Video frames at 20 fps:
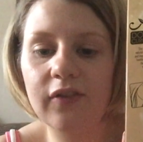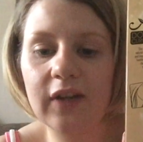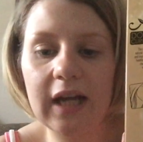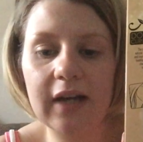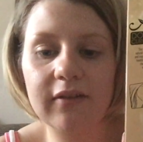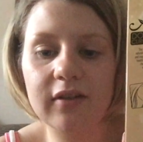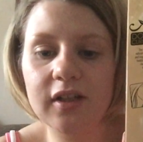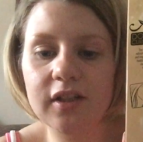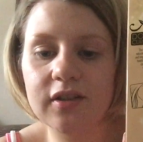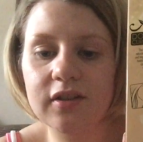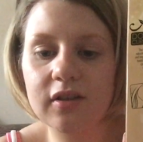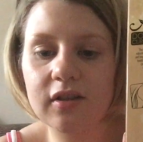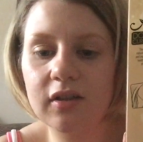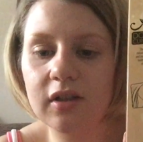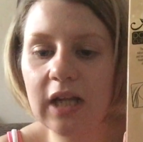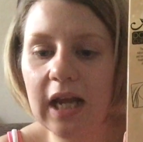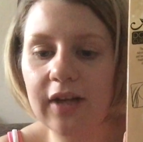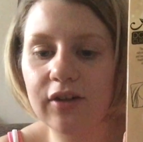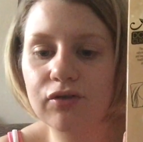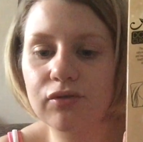various
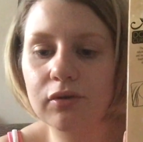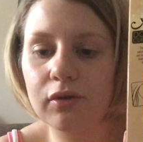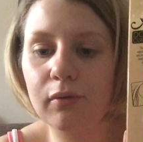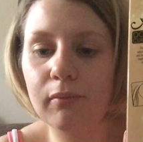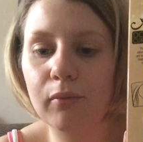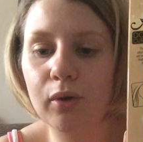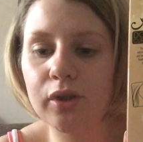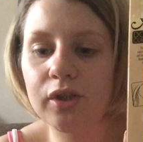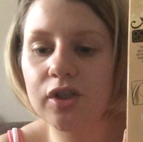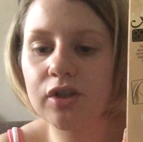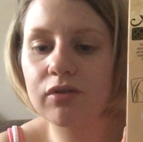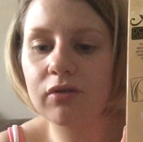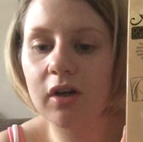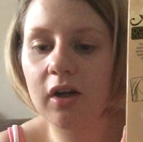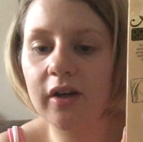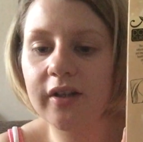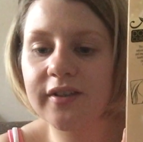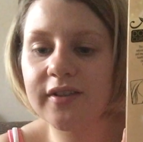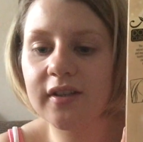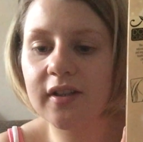natural
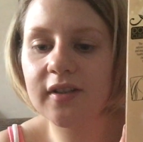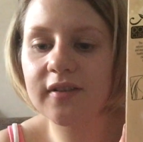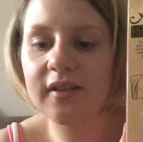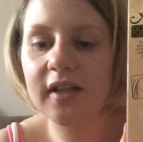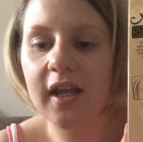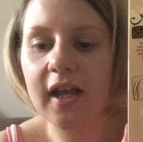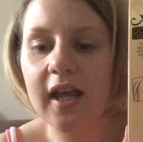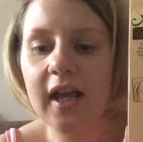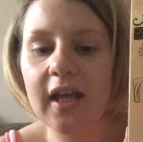moisturisers.